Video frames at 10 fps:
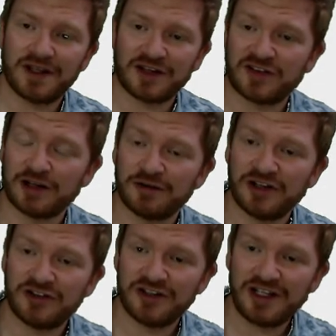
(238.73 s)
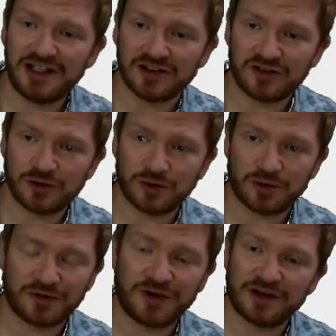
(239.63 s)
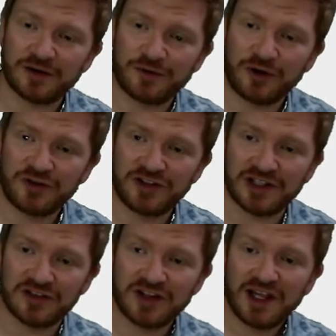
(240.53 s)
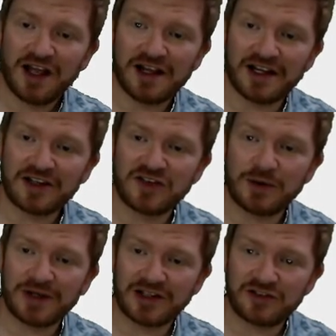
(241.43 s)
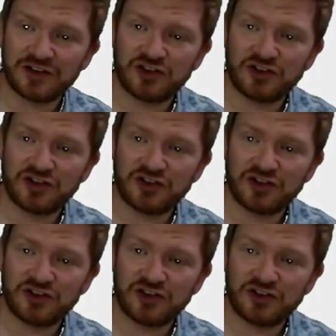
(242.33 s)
acceleration is, or what final velocity is. And I can say, well, that's the